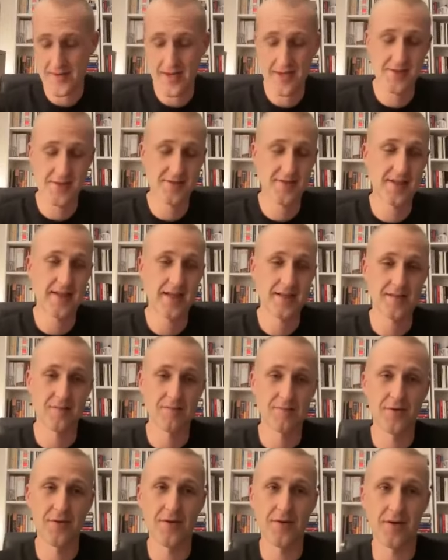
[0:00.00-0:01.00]
I just think that's
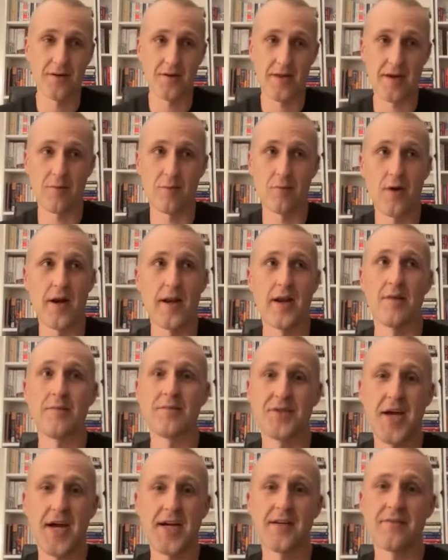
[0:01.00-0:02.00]
important to like run it
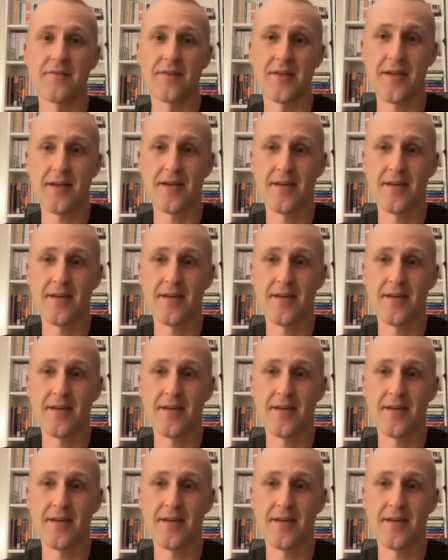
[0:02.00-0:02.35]
objectively.